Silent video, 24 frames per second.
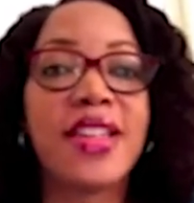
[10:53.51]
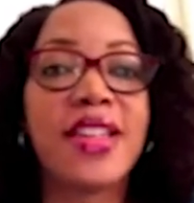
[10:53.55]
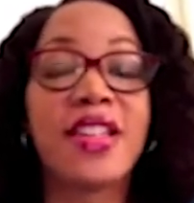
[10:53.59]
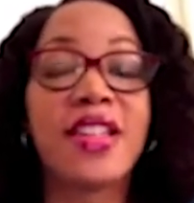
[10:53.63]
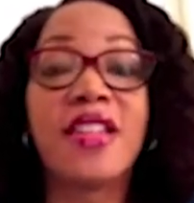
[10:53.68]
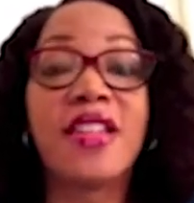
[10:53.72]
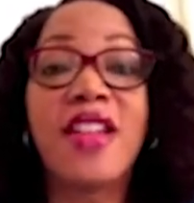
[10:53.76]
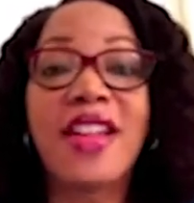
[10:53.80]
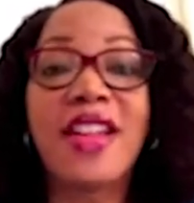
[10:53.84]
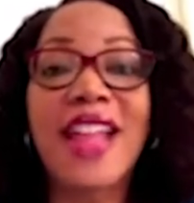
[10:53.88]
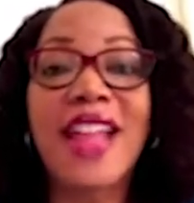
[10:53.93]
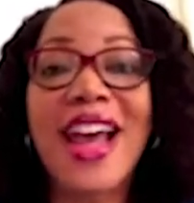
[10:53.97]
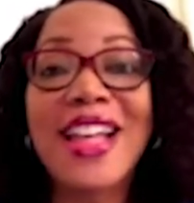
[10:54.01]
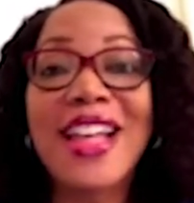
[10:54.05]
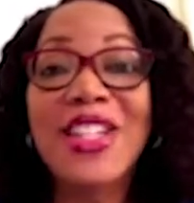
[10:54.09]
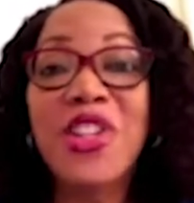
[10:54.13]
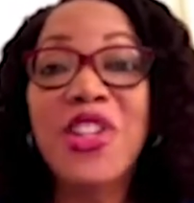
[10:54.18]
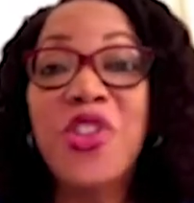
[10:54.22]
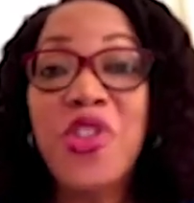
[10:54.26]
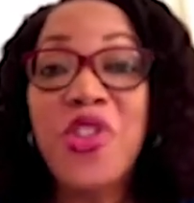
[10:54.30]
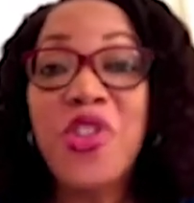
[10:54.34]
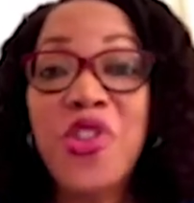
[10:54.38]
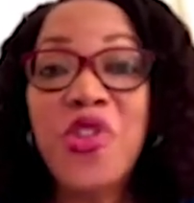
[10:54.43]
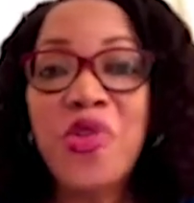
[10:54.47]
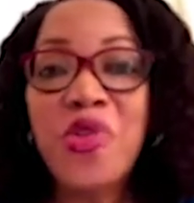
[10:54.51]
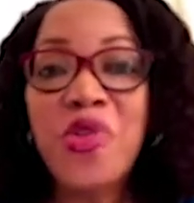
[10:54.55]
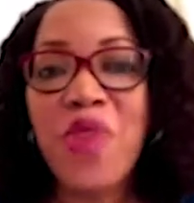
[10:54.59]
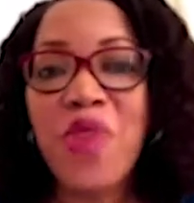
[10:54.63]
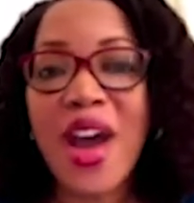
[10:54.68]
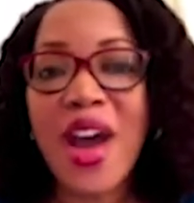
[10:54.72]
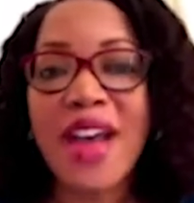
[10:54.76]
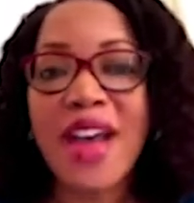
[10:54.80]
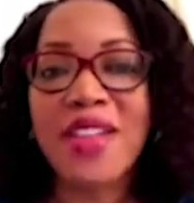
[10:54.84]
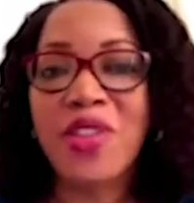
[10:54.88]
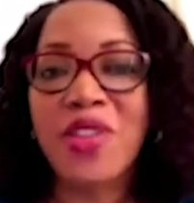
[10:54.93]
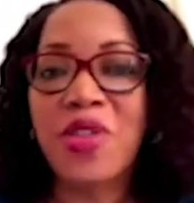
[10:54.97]
It's not as new
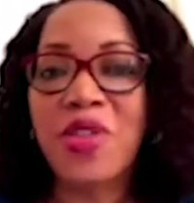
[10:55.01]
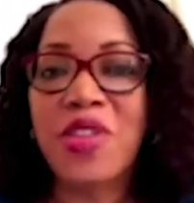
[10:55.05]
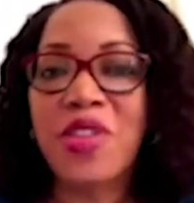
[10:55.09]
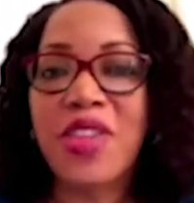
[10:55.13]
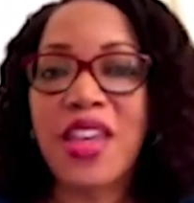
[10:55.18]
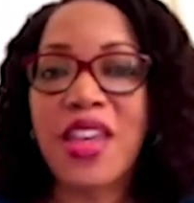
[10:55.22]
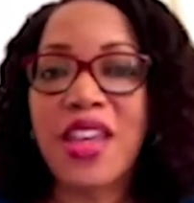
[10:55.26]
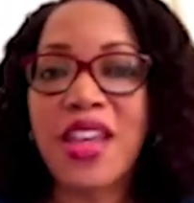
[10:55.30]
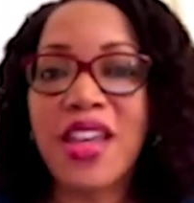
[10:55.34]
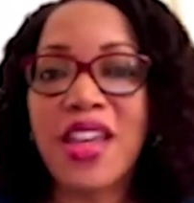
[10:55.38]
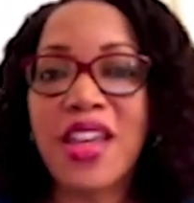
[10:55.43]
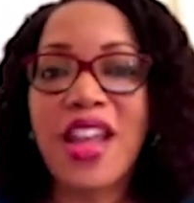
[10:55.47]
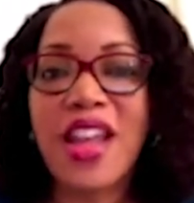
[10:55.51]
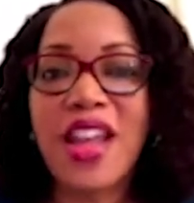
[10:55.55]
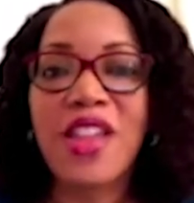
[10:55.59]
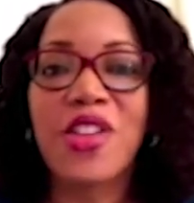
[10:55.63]
as you think.